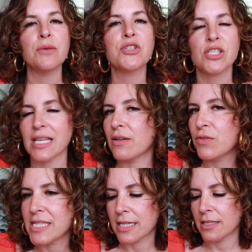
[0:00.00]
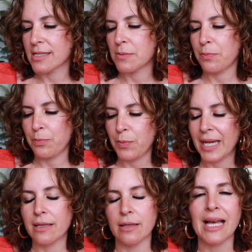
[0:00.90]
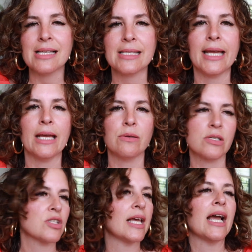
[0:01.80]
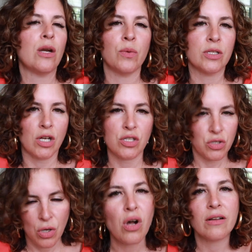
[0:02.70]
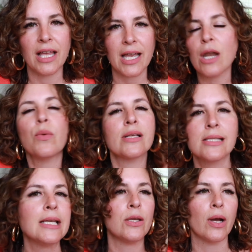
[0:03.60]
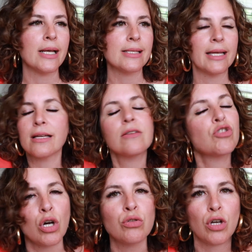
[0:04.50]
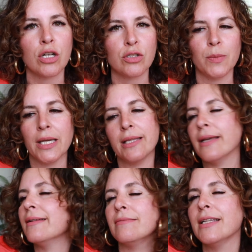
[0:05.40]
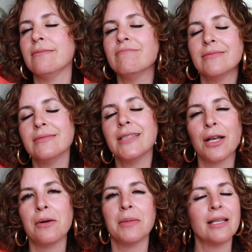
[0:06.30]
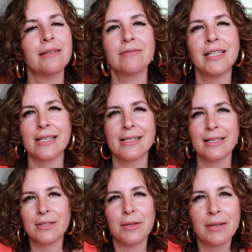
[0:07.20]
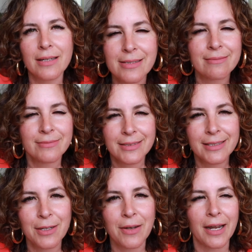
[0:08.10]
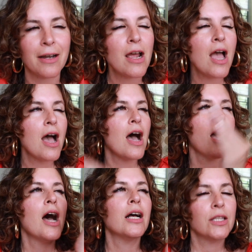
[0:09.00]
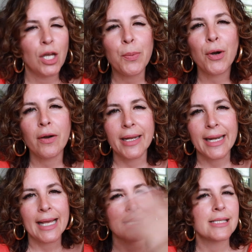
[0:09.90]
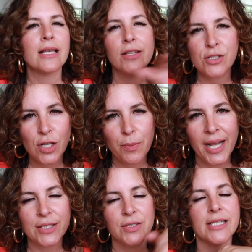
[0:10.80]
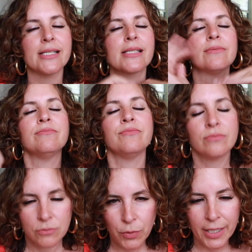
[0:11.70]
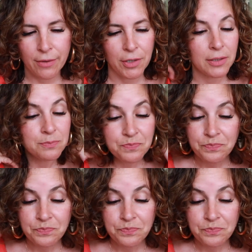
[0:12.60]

It was just ridiculous. By last day I was just like, I don't want to talk to you, like I don't want to see you guys, like don't talk to me. And then they call me like the next day, you know, because they don't care. They're Puerto Ricans, there's no boundaries, whatever.